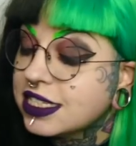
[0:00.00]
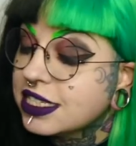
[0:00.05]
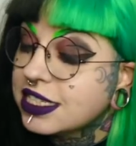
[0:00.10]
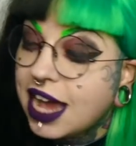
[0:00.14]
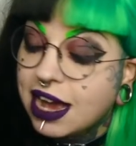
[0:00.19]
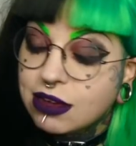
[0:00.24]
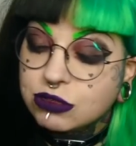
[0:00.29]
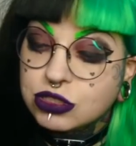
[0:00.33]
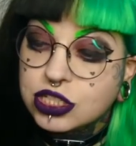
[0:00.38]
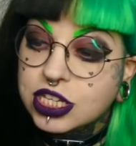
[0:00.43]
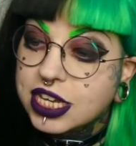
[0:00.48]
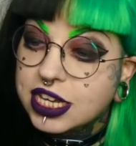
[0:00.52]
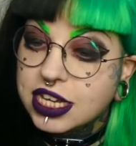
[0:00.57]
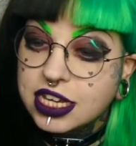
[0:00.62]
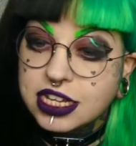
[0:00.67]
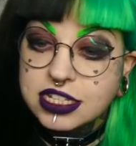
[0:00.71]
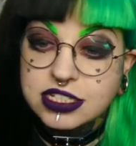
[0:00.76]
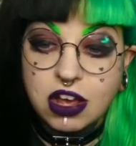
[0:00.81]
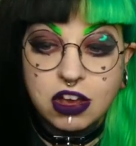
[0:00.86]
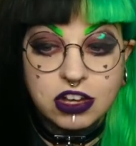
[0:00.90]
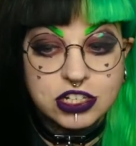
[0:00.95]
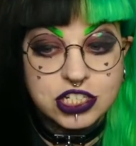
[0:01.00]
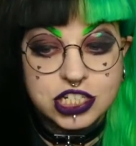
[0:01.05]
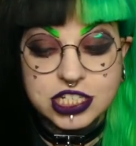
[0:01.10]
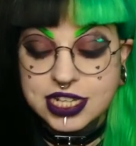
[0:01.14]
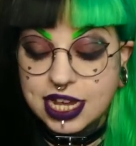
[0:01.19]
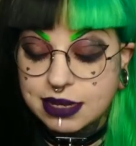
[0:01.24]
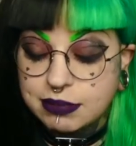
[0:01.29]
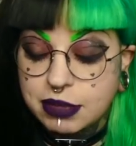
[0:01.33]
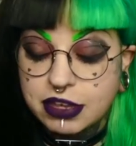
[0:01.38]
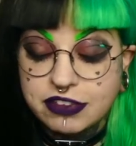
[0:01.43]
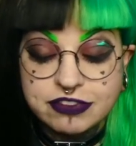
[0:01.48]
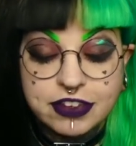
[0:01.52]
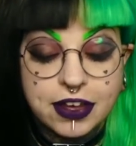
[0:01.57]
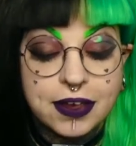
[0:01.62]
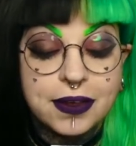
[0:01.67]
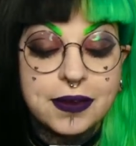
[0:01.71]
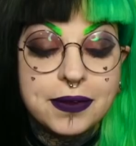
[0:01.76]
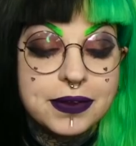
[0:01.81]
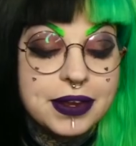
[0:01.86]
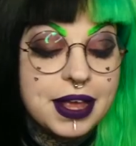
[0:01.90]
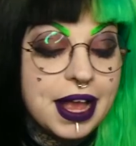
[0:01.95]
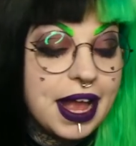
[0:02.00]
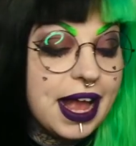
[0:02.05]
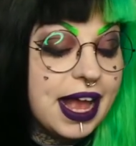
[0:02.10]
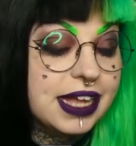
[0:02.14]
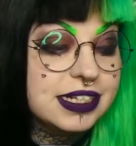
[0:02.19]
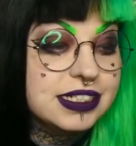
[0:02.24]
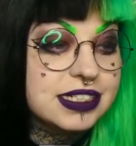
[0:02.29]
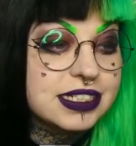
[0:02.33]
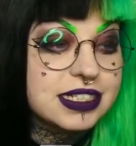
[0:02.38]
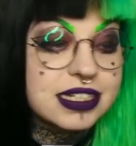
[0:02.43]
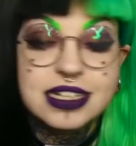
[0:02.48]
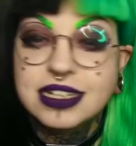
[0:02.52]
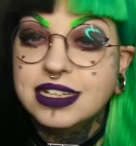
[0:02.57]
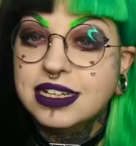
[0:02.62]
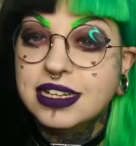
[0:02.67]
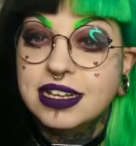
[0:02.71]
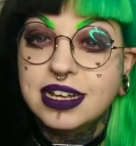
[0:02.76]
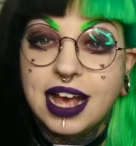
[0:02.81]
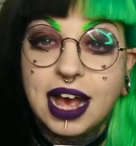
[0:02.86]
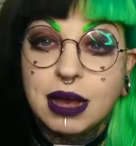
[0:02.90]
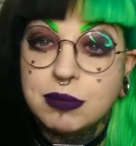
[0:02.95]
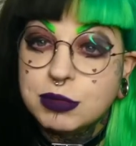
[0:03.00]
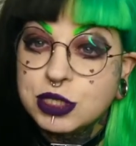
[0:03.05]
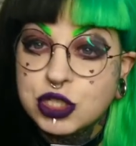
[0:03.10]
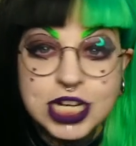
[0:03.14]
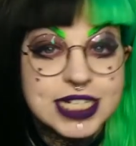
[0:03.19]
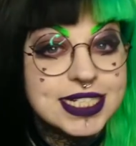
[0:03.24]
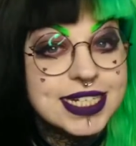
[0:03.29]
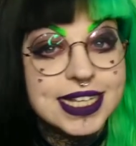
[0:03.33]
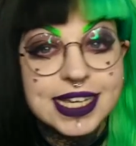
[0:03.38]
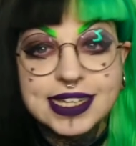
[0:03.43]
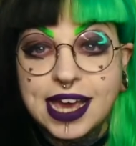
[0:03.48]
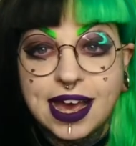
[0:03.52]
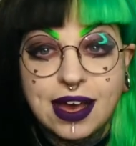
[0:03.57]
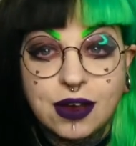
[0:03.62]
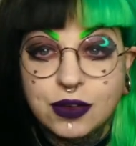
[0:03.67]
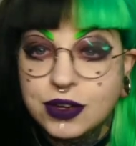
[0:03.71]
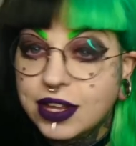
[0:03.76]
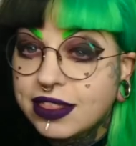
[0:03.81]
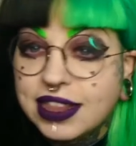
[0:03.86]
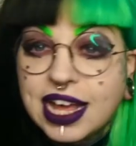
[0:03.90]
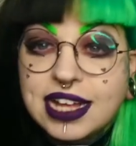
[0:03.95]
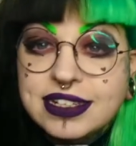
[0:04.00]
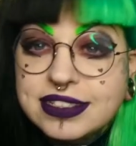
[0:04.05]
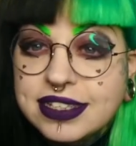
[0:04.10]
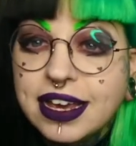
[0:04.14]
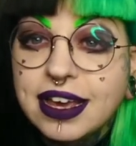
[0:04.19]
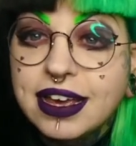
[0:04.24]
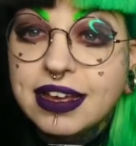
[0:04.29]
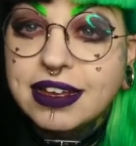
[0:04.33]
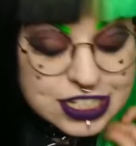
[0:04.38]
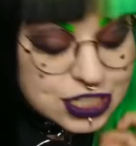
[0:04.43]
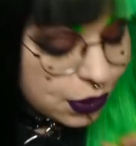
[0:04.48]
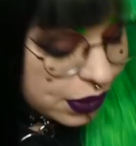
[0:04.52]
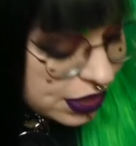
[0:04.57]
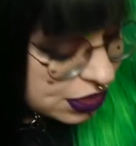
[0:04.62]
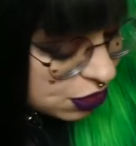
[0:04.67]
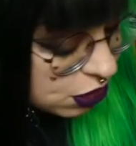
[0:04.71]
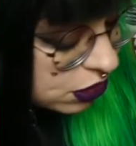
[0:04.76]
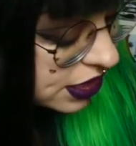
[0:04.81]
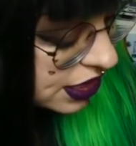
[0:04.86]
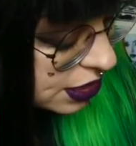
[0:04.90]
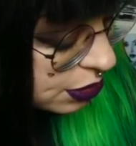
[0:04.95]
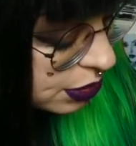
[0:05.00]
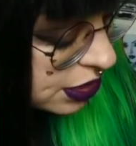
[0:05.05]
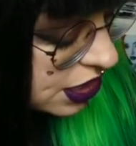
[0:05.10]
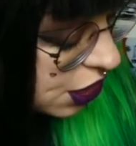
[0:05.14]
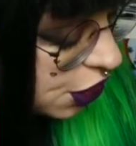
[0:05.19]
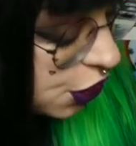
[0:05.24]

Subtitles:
house keys, I just take my phone, and I'm a dressing gown and that's it. So I thought this was a